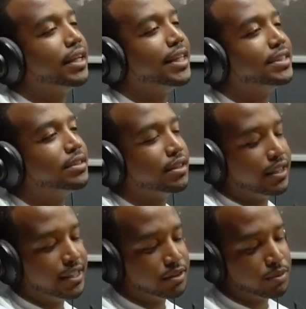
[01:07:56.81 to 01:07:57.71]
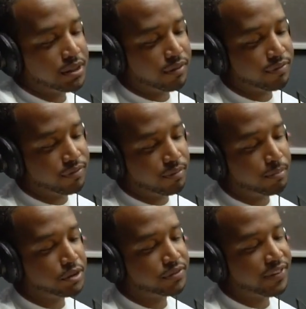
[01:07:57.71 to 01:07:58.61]
he's he's with the f-
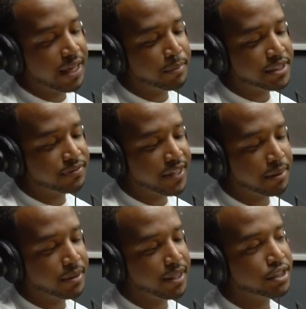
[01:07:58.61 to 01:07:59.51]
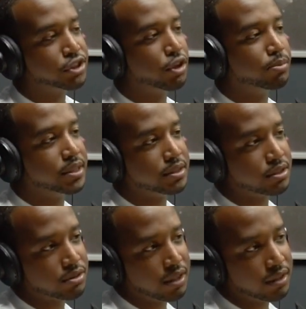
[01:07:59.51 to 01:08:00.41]
most famous family in show
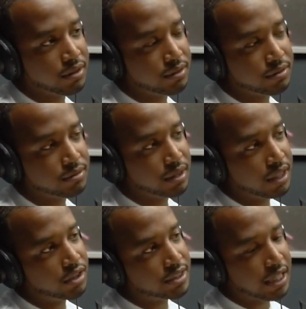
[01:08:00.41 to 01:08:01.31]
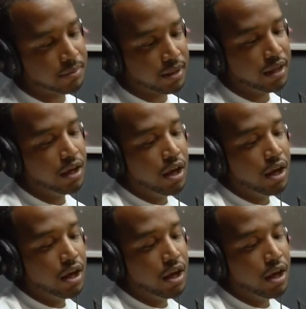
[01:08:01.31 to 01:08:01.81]
business right now and entertainment.